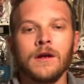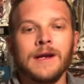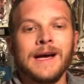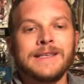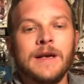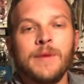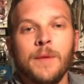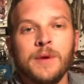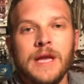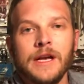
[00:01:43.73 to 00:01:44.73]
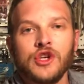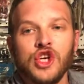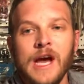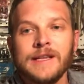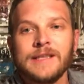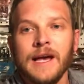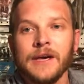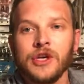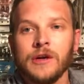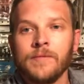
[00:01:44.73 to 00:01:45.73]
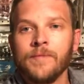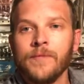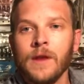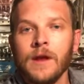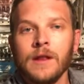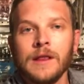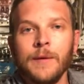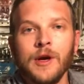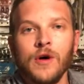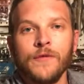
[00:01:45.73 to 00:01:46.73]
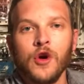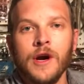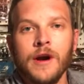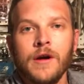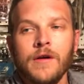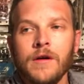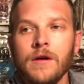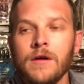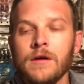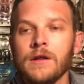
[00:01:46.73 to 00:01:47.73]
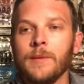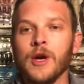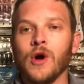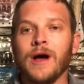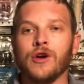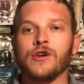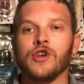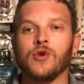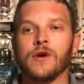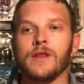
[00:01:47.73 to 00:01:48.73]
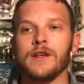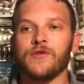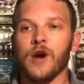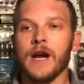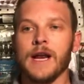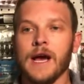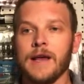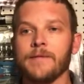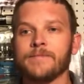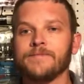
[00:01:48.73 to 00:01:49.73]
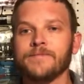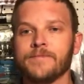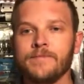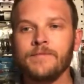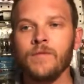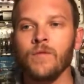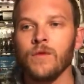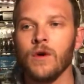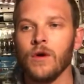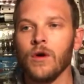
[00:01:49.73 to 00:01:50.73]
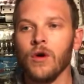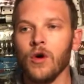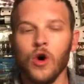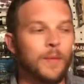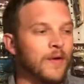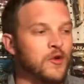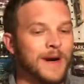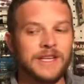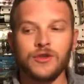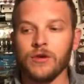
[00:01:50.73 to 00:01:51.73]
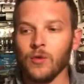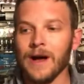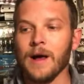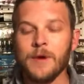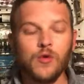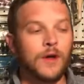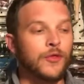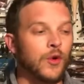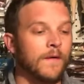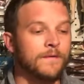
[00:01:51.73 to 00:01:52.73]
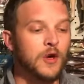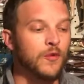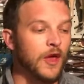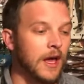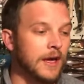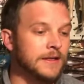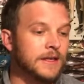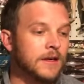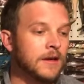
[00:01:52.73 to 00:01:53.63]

Guys, hit me up in that chat section. Let me know if you're here. Let me know how you're doing this Friday night. Hope everybody's doing well. I'm gonna run through a few things.